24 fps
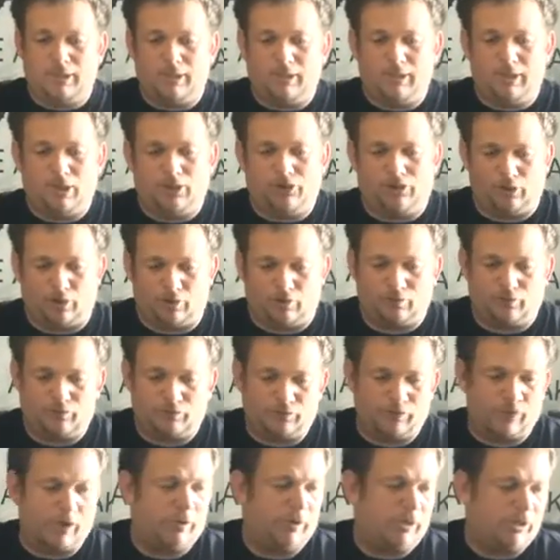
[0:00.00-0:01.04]
So
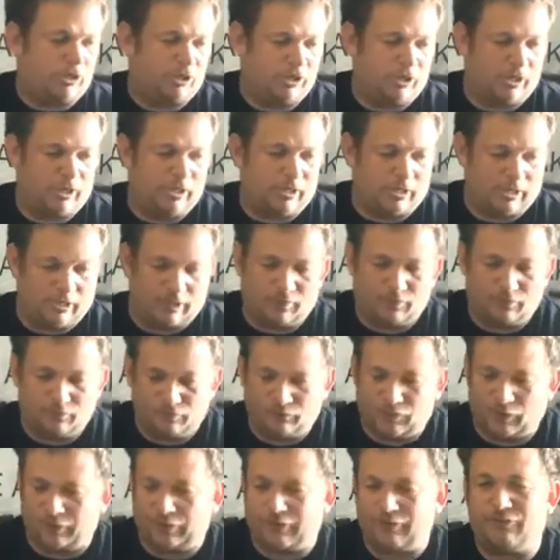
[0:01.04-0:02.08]
very good,
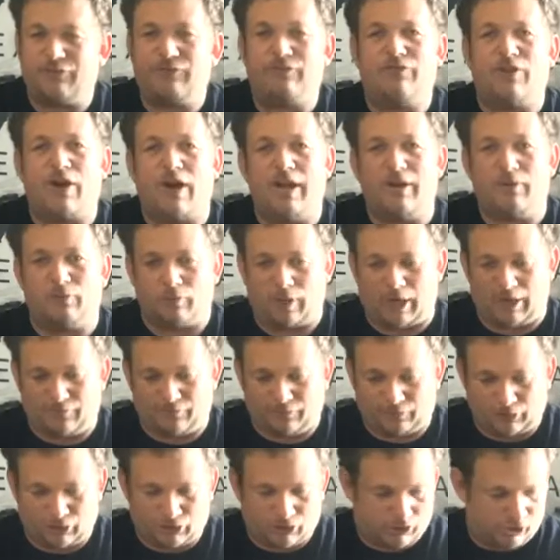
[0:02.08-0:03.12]
very fun
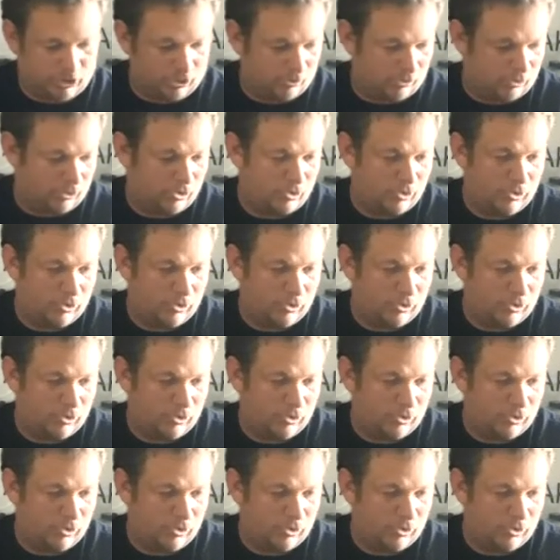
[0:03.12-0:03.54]
rifle to shoot.